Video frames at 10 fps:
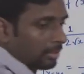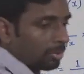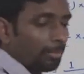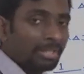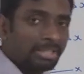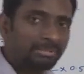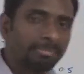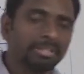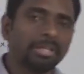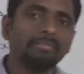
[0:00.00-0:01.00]
So by this
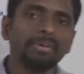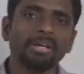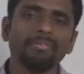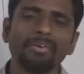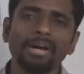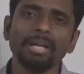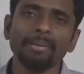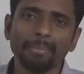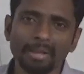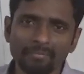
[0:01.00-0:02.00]
method we can find
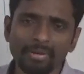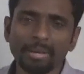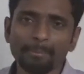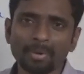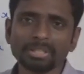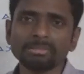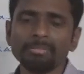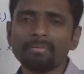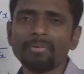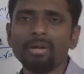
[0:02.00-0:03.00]
every
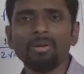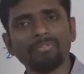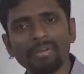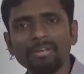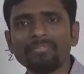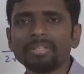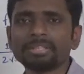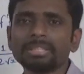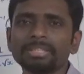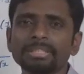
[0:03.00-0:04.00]
approximate value of any
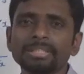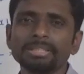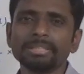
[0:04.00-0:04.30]
function.